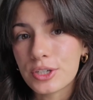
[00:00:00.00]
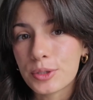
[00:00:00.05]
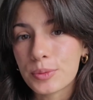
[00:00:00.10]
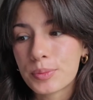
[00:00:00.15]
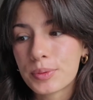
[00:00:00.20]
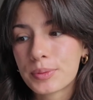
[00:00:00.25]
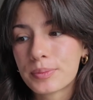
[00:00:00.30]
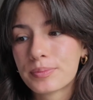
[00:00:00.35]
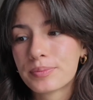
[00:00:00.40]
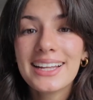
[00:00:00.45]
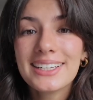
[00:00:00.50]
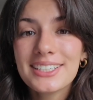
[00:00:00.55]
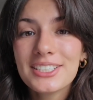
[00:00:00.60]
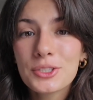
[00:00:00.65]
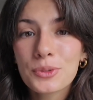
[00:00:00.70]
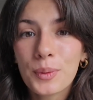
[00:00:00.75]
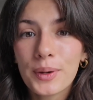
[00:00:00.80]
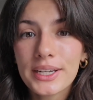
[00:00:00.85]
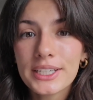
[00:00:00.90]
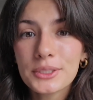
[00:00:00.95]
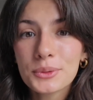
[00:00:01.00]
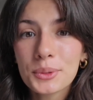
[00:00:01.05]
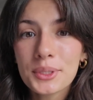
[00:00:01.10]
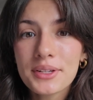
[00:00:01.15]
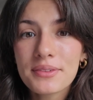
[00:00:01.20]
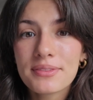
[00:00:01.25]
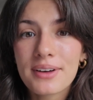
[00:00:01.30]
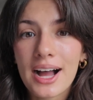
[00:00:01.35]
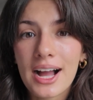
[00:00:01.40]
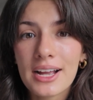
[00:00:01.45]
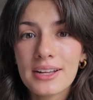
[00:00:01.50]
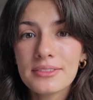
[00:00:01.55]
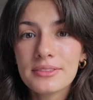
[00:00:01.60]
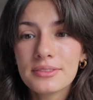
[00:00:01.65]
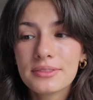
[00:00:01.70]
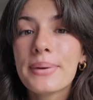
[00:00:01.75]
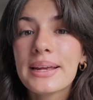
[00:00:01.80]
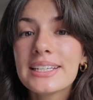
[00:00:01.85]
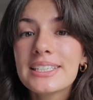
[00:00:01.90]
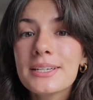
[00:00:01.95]
loop. And in 2025,
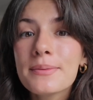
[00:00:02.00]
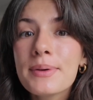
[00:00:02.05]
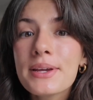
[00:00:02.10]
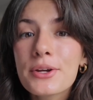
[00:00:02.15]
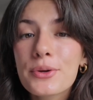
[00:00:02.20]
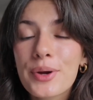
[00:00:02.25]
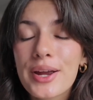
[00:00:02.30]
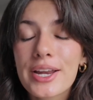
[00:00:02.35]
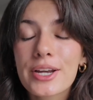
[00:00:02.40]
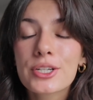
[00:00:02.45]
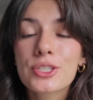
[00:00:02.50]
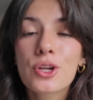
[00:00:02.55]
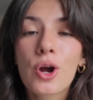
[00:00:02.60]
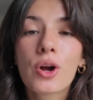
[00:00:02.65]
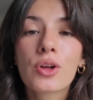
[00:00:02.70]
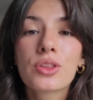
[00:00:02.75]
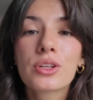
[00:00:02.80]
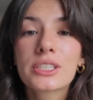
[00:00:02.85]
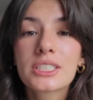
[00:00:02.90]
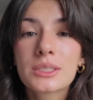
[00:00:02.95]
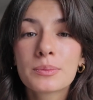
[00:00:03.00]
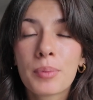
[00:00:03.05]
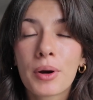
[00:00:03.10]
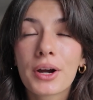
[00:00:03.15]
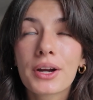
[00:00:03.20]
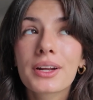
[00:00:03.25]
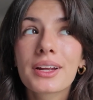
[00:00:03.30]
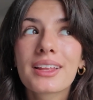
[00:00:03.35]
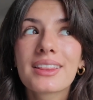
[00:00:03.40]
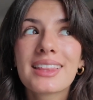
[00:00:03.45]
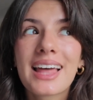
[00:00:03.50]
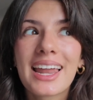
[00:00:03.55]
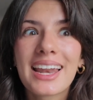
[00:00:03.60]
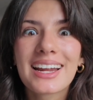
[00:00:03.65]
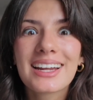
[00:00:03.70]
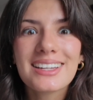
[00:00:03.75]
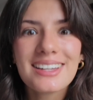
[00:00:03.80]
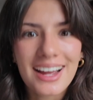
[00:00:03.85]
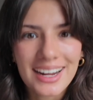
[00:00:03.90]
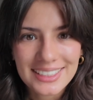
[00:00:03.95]
B2B creators are the spark that
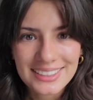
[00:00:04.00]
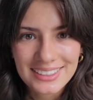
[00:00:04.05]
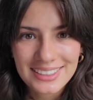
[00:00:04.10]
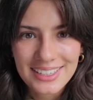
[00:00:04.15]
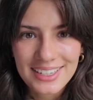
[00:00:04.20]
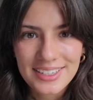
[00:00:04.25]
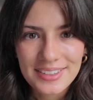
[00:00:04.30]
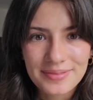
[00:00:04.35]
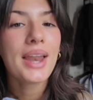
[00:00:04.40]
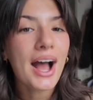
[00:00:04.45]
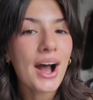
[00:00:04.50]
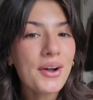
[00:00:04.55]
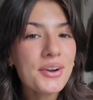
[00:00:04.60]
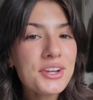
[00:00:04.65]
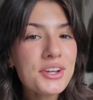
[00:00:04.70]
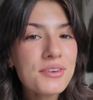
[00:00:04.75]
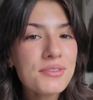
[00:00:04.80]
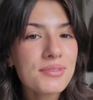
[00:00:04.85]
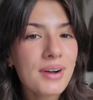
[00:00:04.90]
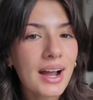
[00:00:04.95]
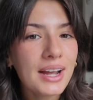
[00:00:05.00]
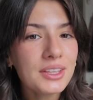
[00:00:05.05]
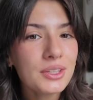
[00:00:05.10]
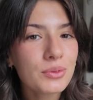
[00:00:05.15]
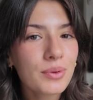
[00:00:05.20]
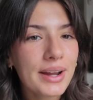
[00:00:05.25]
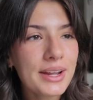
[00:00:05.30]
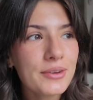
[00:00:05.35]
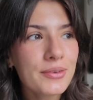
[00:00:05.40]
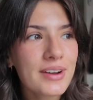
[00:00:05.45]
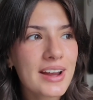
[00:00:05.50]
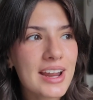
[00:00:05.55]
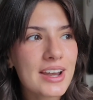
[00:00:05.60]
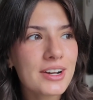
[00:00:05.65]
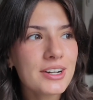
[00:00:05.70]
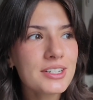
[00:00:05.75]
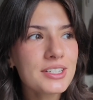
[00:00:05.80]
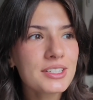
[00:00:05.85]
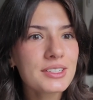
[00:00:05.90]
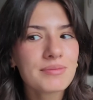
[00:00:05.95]
ignites it. But how do you find the right
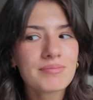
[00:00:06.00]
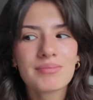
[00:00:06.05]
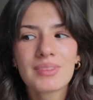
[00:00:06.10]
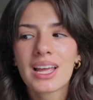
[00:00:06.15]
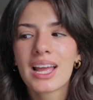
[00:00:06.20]
creators?